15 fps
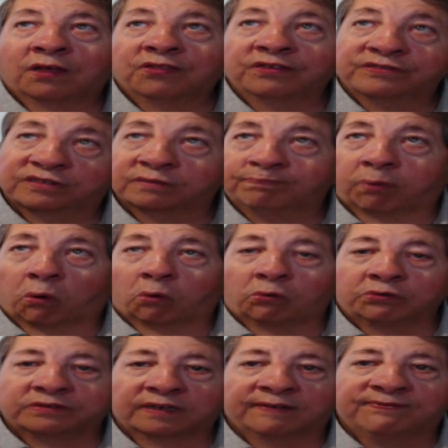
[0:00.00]
the
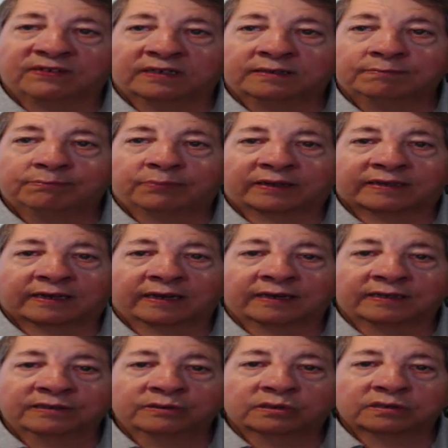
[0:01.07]
sport of it
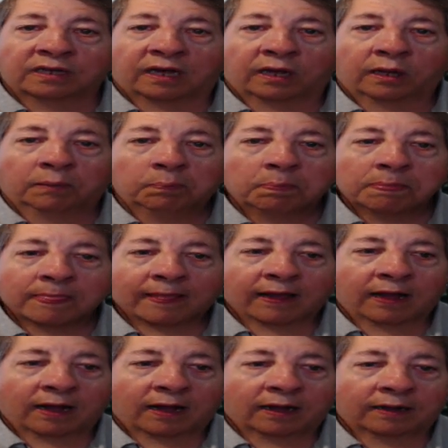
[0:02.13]
because
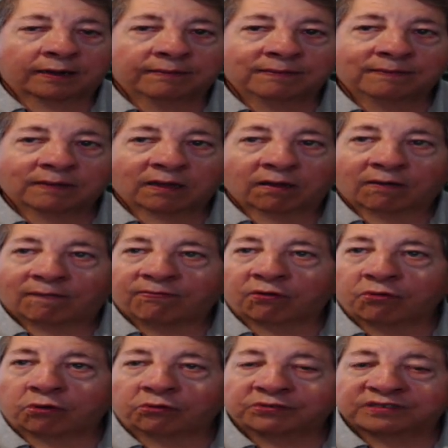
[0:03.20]
for
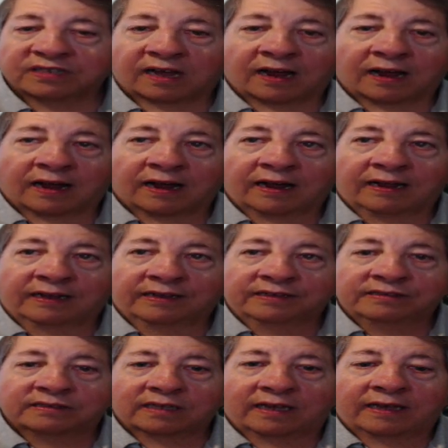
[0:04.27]
their
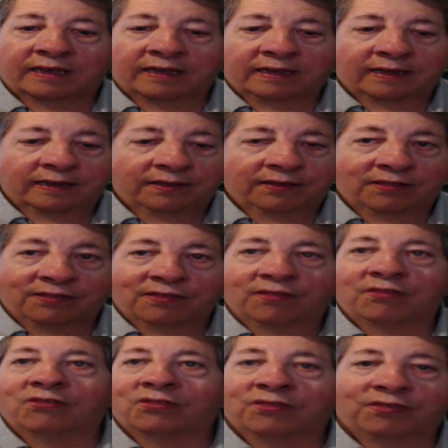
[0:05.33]
size, and
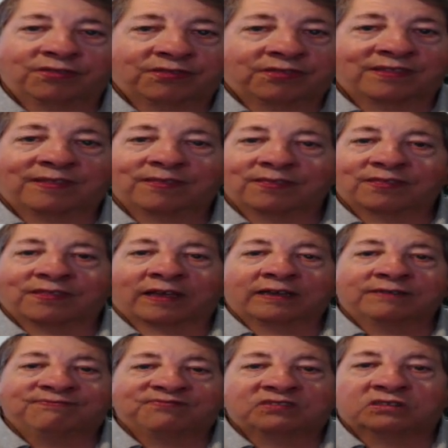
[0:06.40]

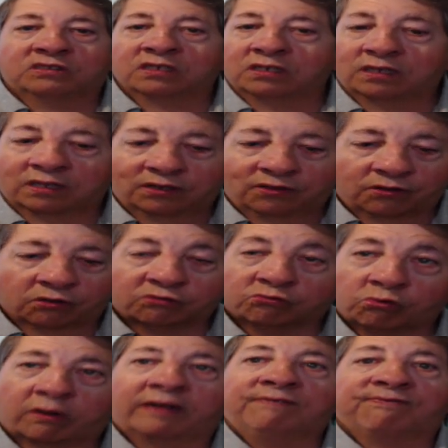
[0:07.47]
they're
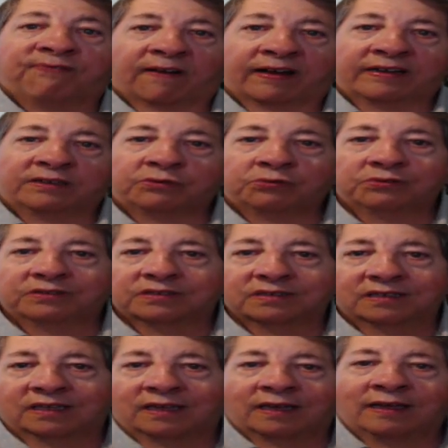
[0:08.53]
great fighters,
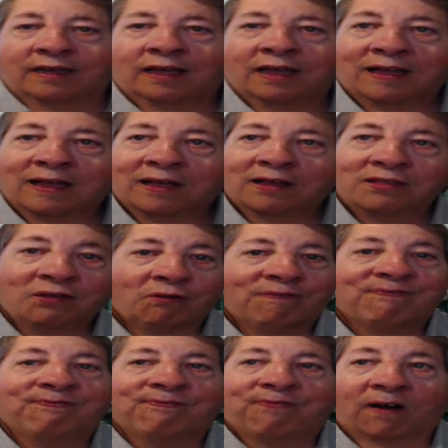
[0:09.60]
and they're
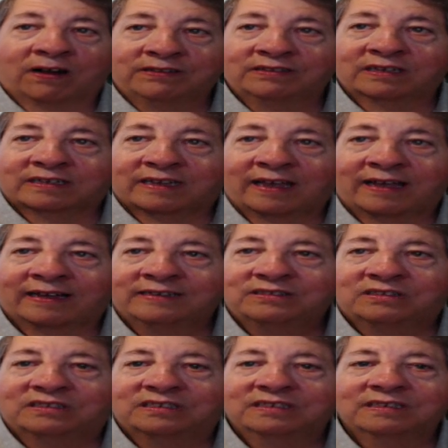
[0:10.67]
fun to
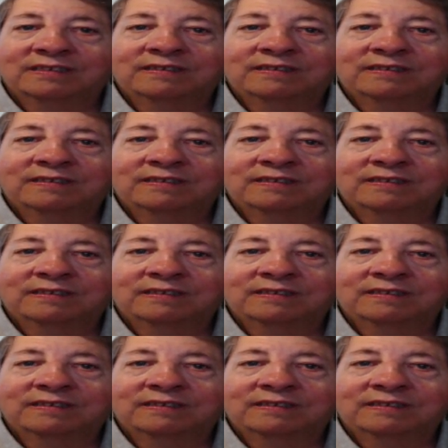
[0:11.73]
catch.